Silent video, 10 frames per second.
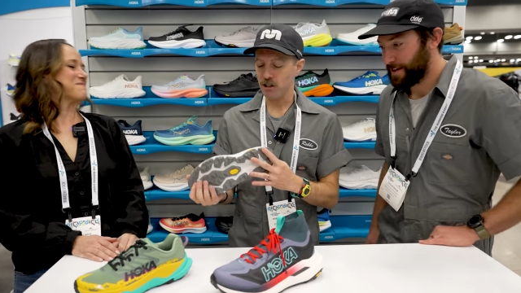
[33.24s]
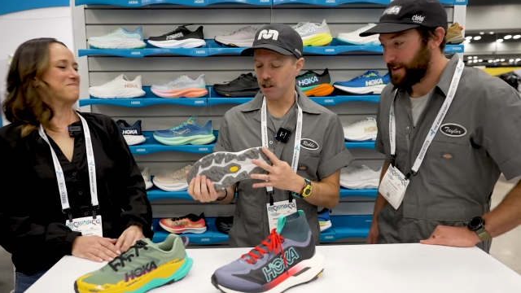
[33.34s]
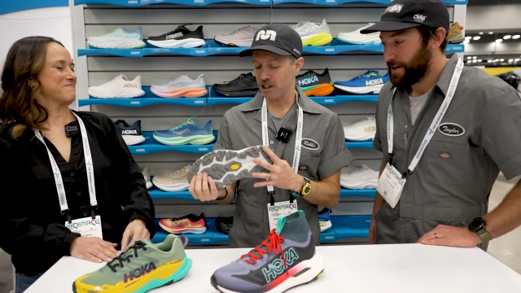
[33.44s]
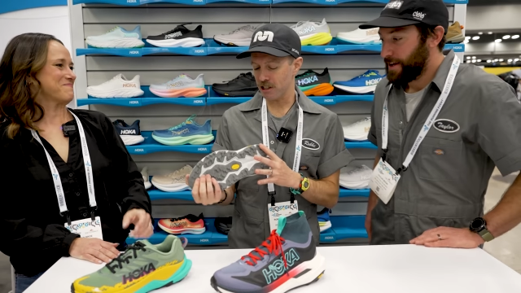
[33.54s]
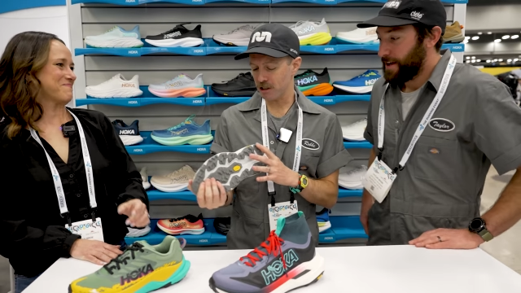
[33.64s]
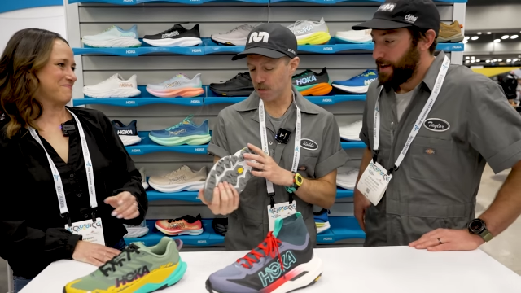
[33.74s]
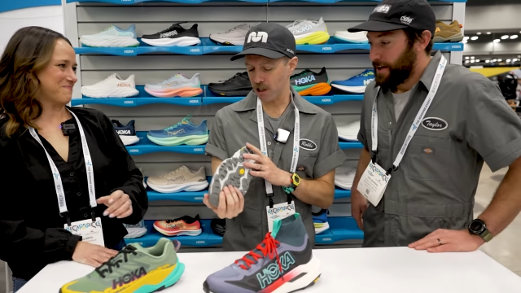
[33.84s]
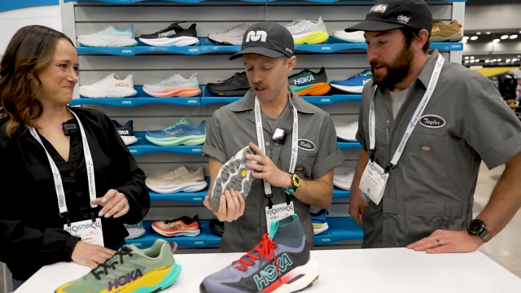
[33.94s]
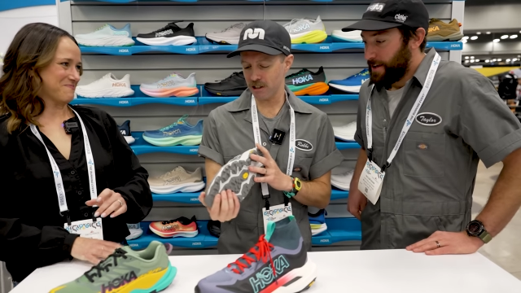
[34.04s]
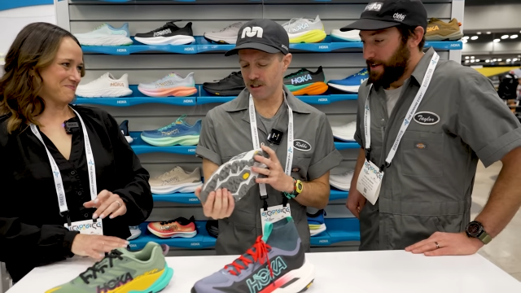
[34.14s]
Speaker 1: Speedgoat. This,
Speaker 2: so this has
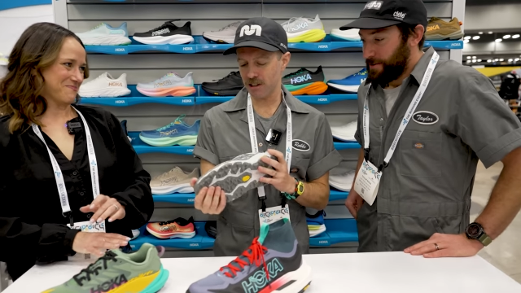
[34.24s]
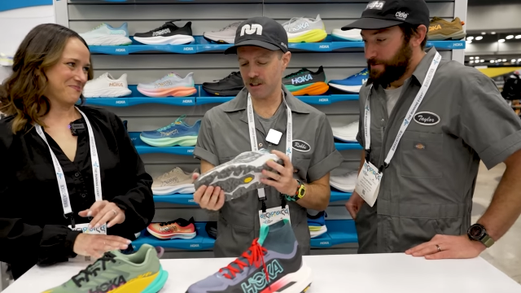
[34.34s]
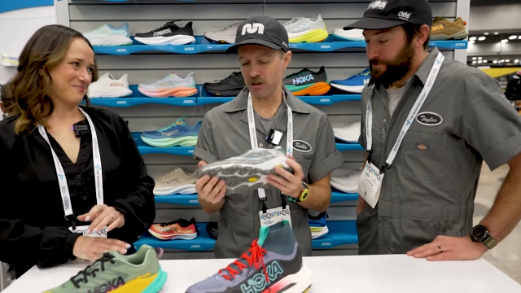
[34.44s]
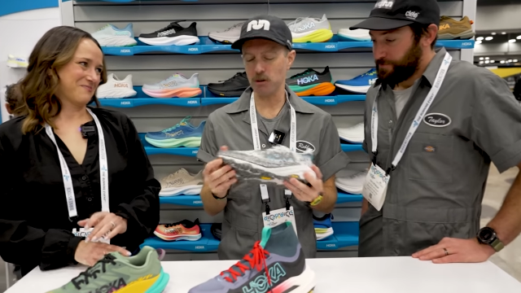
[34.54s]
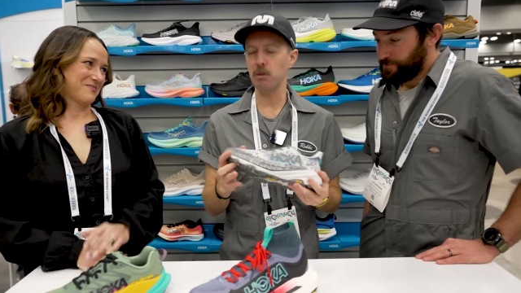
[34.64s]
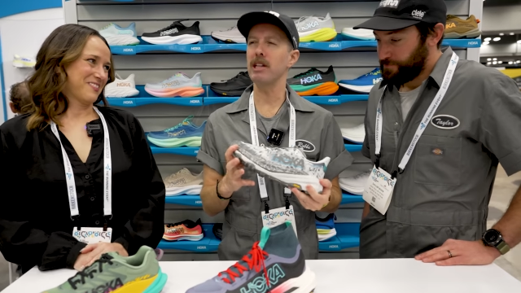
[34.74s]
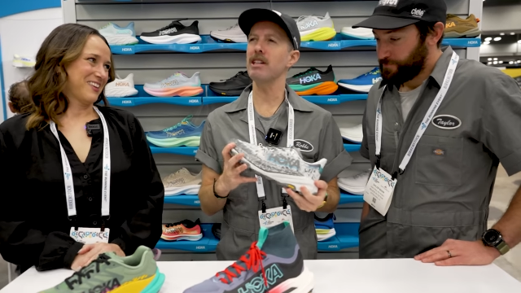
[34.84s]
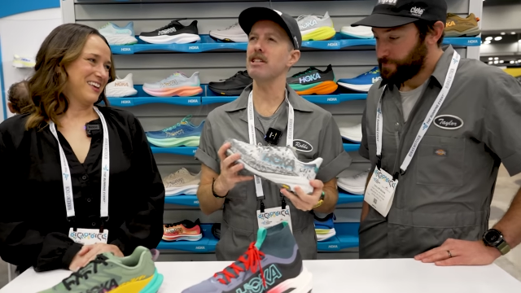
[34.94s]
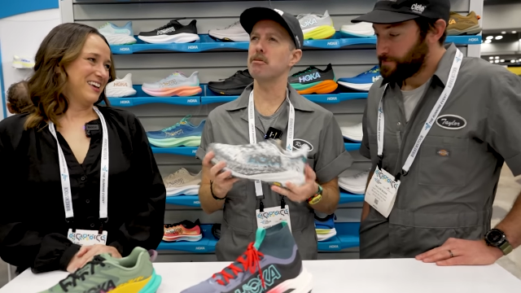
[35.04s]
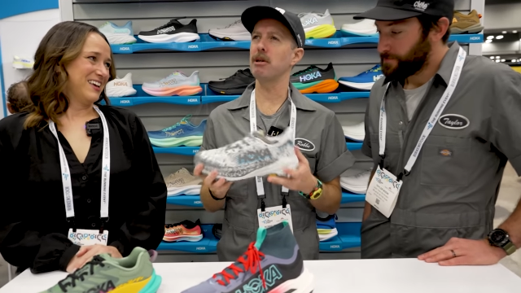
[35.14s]
been when
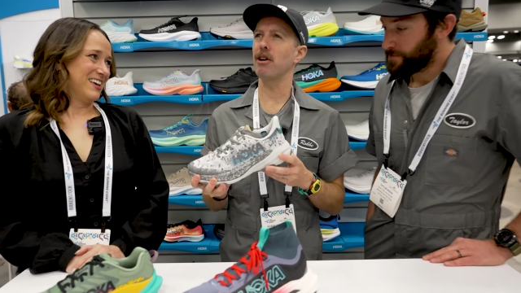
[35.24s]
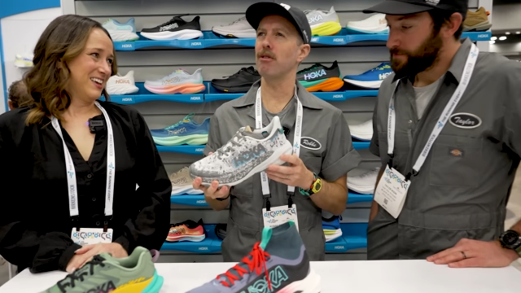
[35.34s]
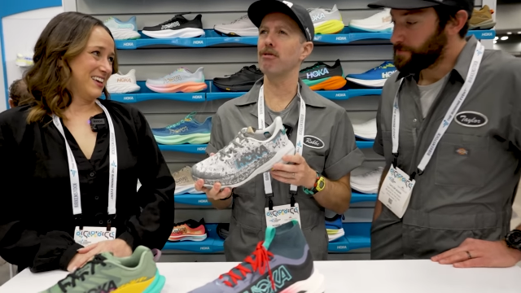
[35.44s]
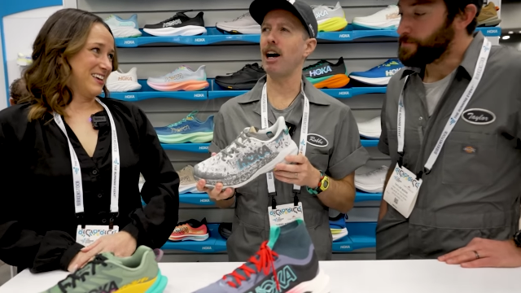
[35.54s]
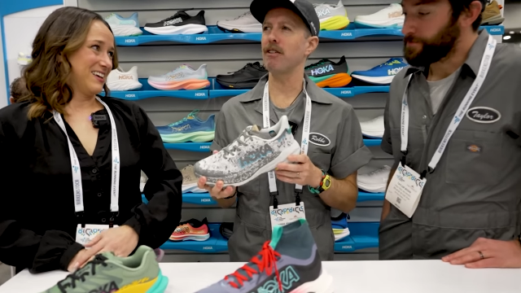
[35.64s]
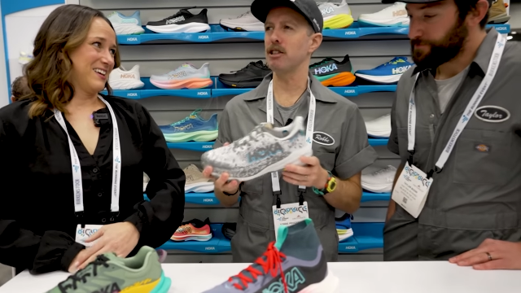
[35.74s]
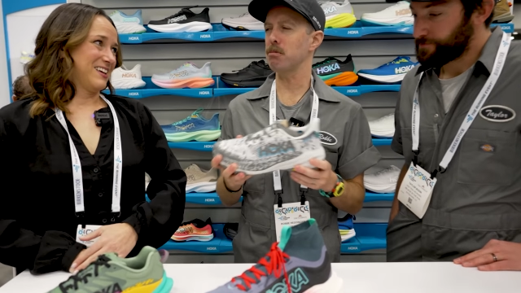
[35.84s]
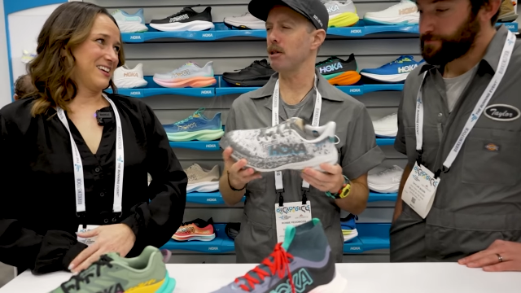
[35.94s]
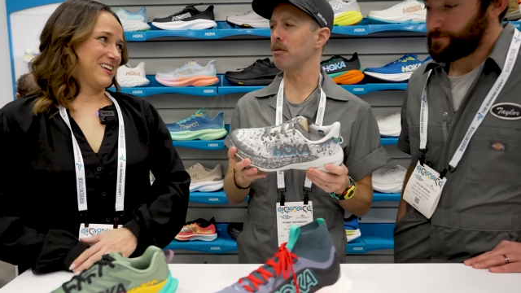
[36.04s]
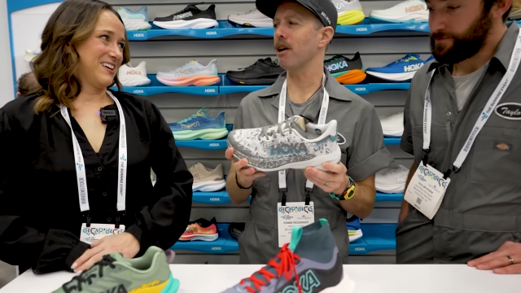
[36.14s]
did the Speedgoat five? It's
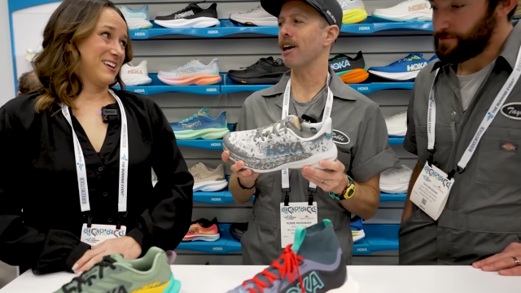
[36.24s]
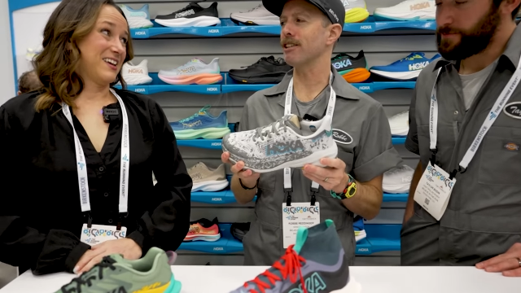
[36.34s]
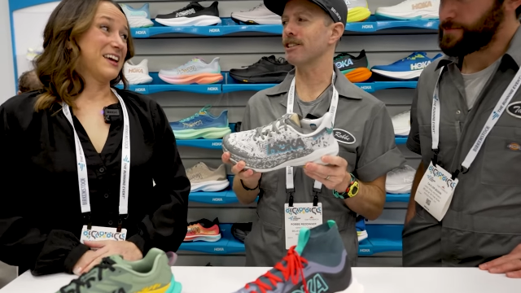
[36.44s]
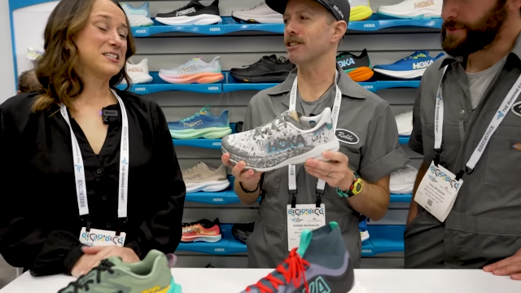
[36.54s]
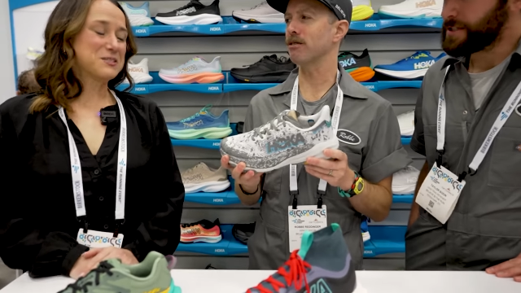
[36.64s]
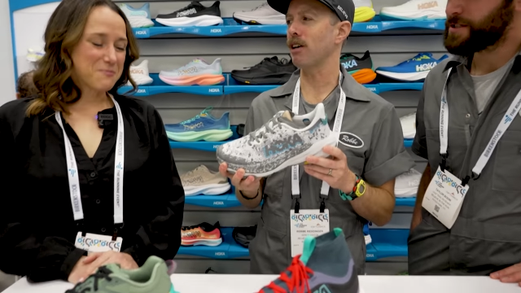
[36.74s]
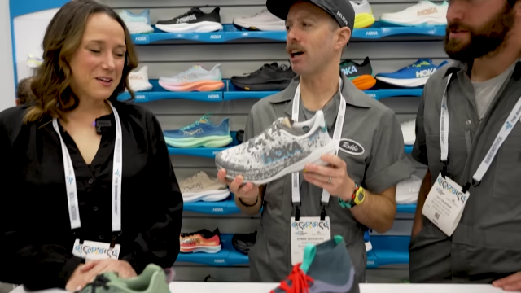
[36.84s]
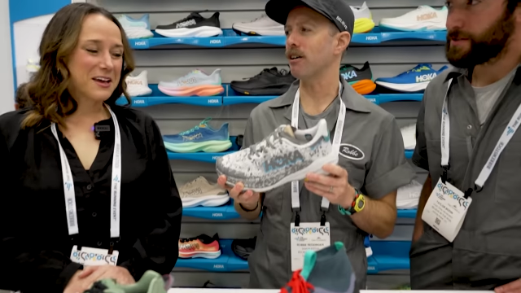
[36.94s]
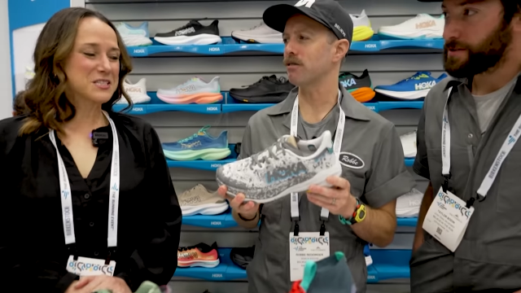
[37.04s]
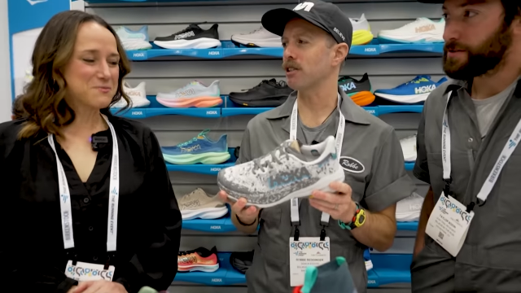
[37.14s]
been a while since it's, the
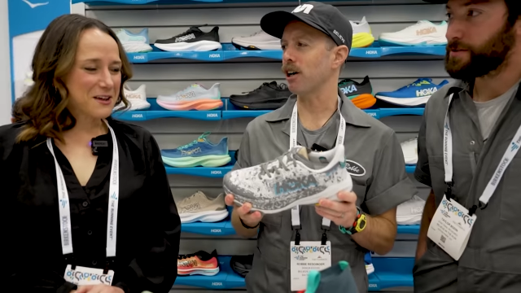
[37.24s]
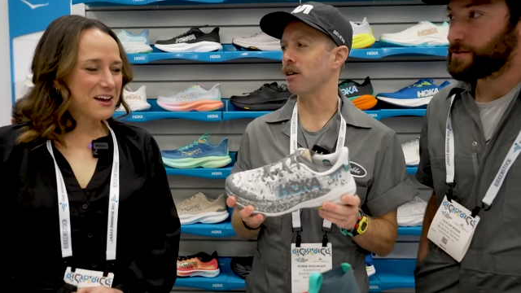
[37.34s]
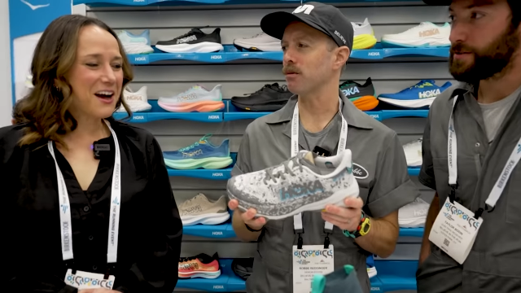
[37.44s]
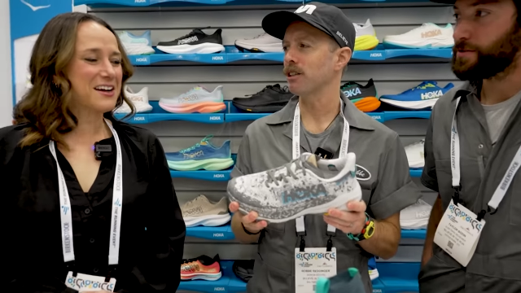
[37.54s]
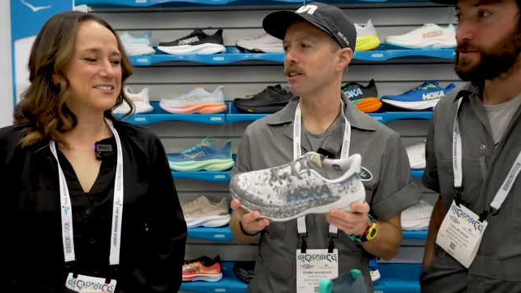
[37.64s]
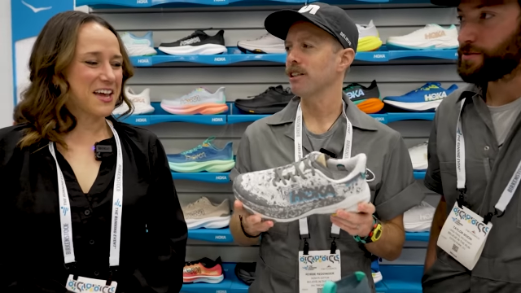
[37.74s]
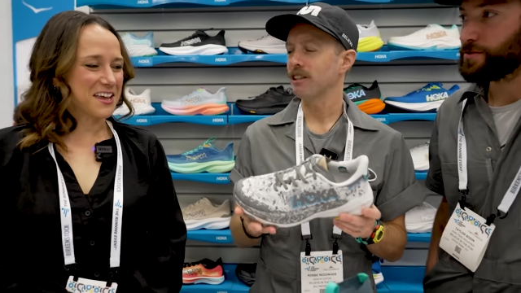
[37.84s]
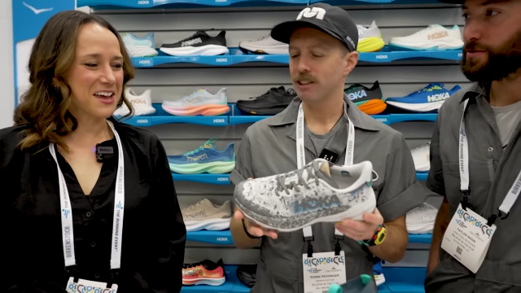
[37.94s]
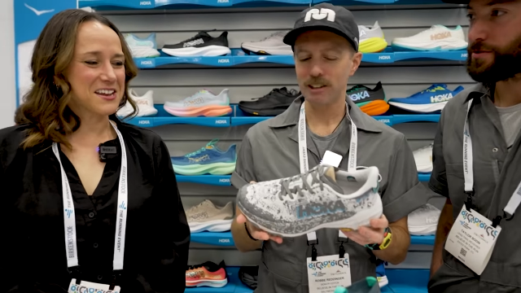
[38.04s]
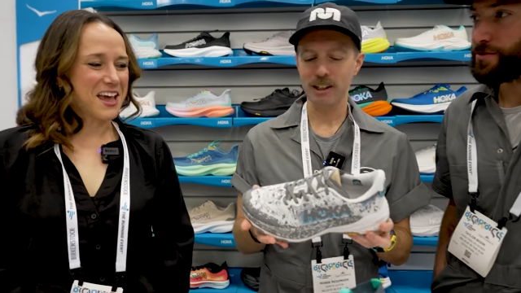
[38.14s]
five. It's dropped. been a
Speaker 1: hot second. Yeah,